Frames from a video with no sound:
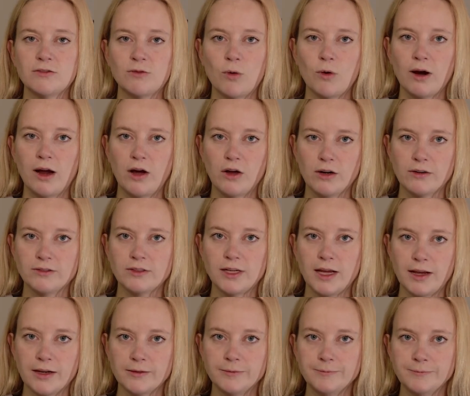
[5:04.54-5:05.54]
4 out of
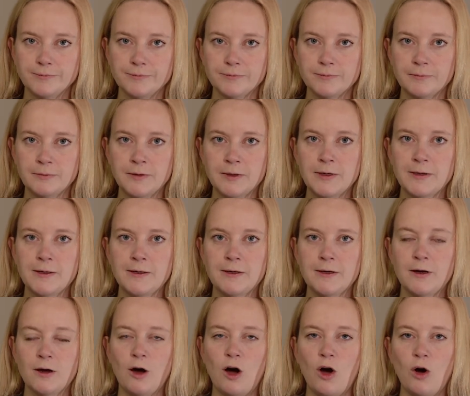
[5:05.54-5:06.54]
10.
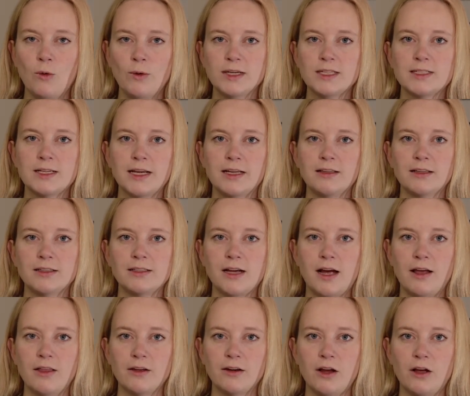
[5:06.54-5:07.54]
Always take
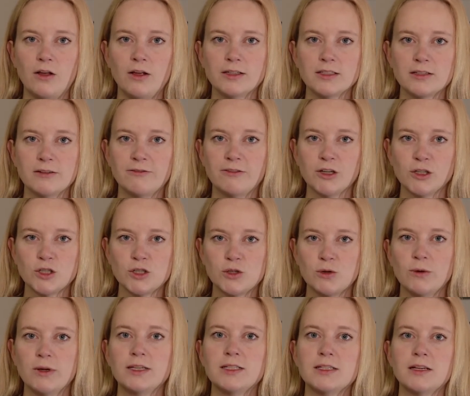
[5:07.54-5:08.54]
Tylenol as the first
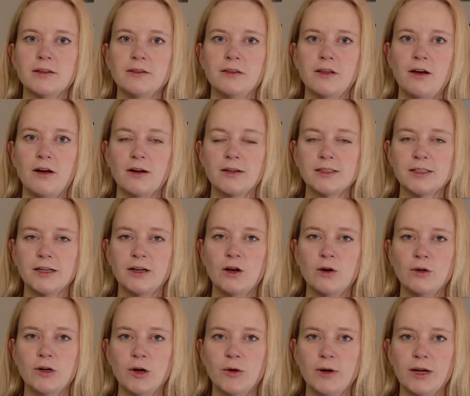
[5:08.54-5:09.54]
choice and the
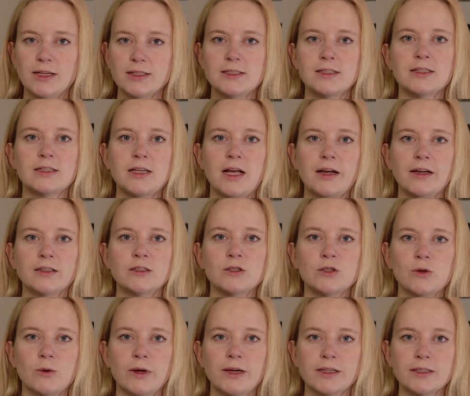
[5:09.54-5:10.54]
oxycodone as the second
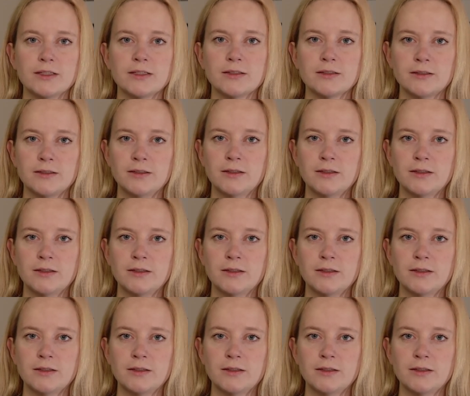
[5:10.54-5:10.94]
choice.